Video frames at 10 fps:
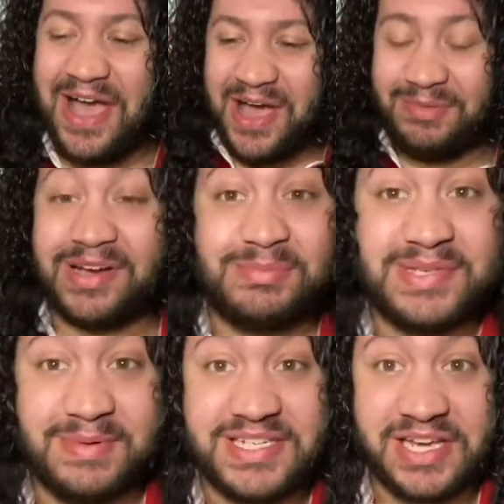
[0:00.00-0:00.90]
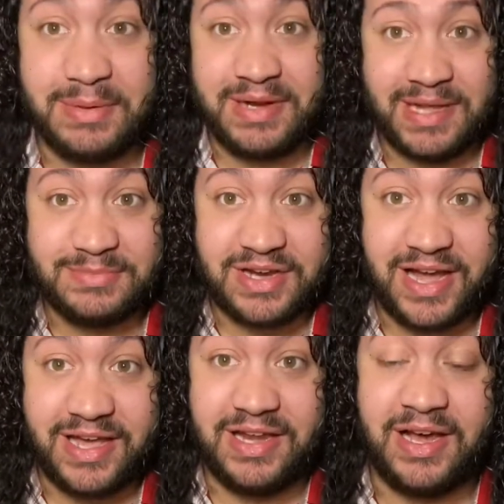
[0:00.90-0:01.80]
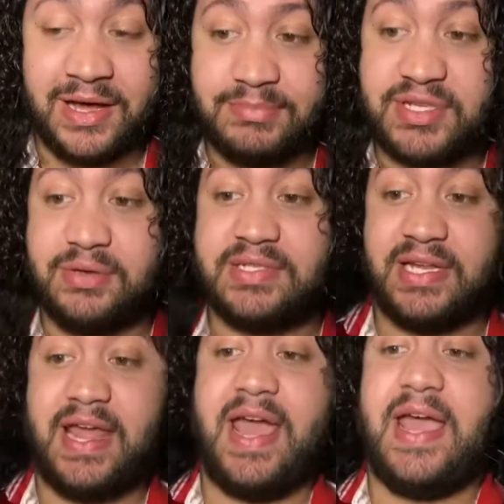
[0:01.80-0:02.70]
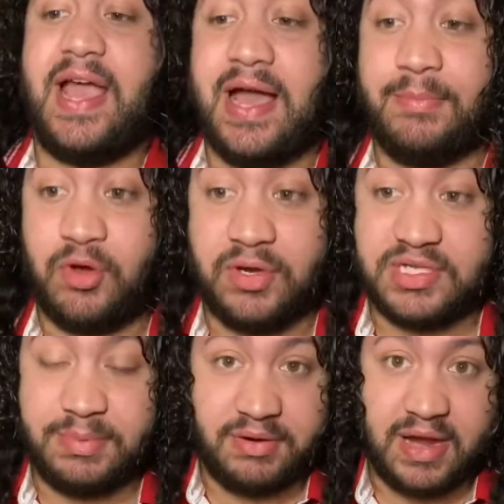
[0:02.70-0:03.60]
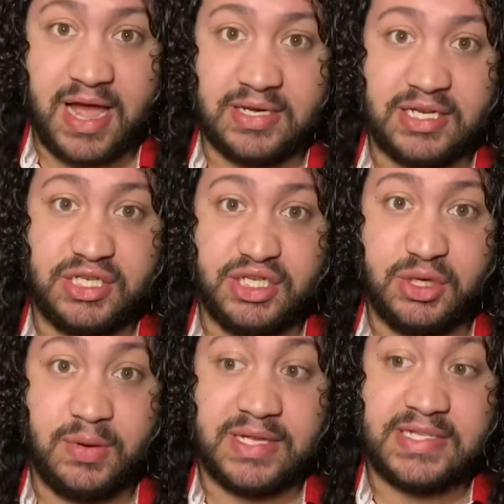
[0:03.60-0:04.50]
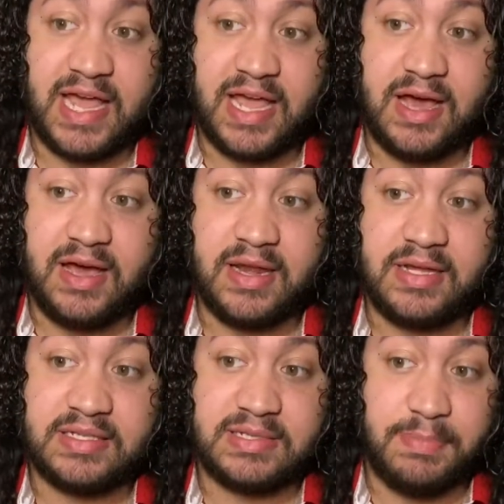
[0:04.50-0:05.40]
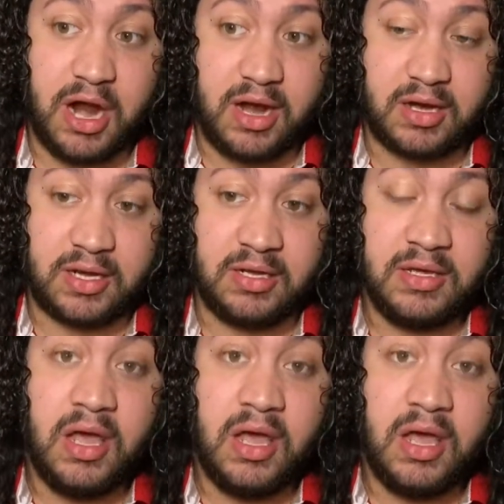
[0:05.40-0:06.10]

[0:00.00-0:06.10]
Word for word: Welcome to my channel, my name's Ryan. Um, so today I'm going to be reacting to Taeyeon Spark.